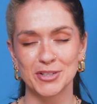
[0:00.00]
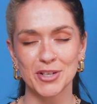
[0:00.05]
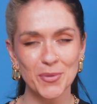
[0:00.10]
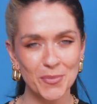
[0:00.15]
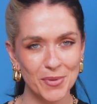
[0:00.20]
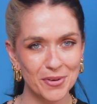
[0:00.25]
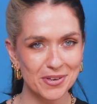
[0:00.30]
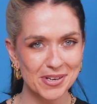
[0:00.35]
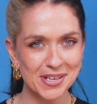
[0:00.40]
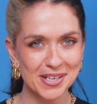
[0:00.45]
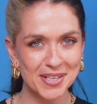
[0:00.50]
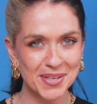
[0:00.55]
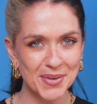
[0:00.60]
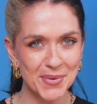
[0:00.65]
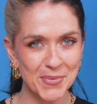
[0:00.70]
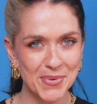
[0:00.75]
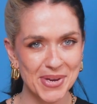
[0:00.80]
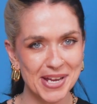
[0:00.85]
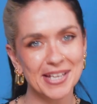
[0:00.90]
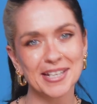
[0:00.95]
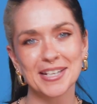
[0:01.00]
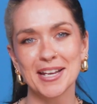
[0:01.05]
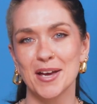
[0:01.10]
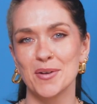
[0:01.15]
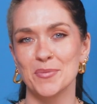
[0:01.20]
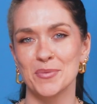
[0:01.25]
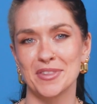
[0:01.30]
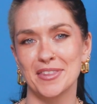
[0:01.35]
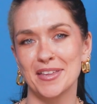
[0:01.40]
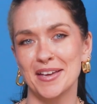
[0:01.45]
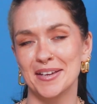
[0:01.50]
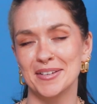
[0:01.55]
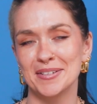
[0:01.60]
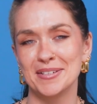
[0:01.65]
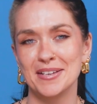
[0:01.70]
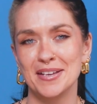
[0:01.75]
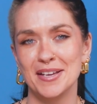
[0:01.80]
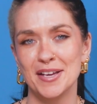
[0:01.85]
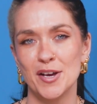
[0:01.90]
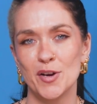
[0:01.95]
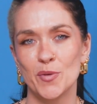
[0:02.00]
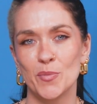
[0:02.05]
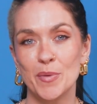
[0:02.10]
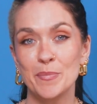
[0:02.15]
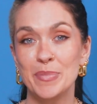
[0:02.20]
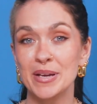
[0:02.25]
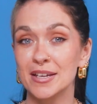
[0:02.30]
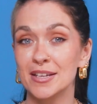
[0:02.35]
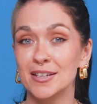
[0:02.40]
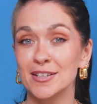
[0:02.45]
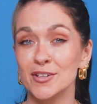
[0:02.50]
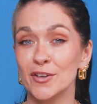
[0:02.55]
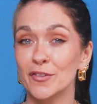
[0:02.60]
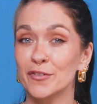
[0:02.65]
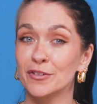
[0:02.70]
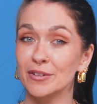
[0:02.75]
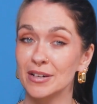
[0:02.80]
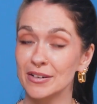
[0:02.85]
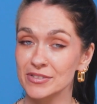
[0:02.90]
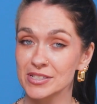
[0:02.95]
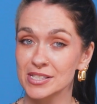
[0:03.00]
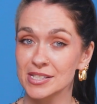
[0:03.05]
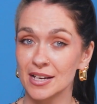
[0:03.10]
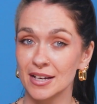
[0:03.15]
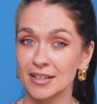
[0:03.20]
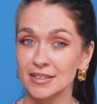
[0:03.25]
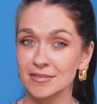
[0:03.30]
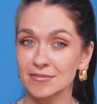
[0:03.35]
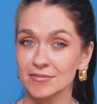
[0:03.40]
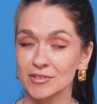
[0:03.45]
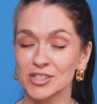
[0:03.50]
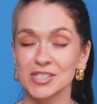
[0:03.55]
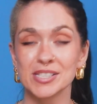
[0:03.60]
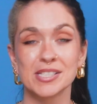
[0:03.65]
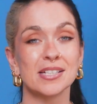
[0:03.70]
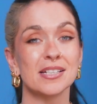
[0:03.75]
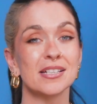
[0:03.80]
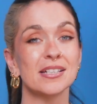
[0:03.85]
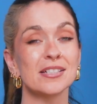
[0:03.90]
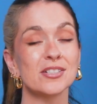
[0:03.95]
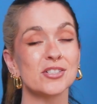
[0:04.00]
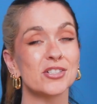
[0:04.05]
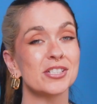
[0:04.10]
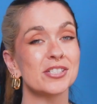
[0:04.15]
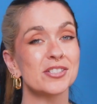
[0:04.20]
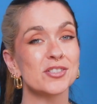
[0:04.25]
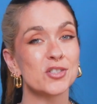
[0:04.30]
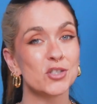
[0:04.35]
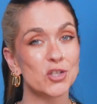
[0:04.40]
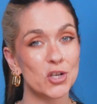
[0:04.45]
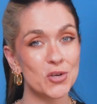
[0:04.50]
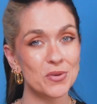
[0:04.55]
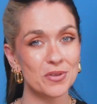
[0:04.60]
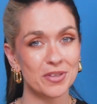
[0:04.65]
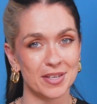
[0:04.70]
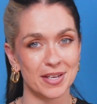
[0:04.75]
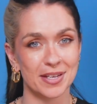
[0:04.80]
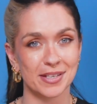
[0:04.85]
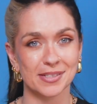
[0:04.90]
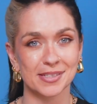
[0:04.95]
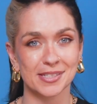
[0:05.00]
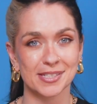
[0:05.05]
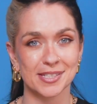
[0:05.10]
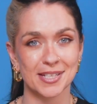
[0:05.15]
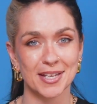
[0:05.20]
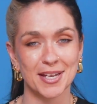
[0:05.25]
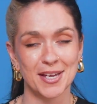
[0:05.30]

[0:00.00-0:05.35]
don't worry, we can help with that. When picking your forever sign, consider just 2 things: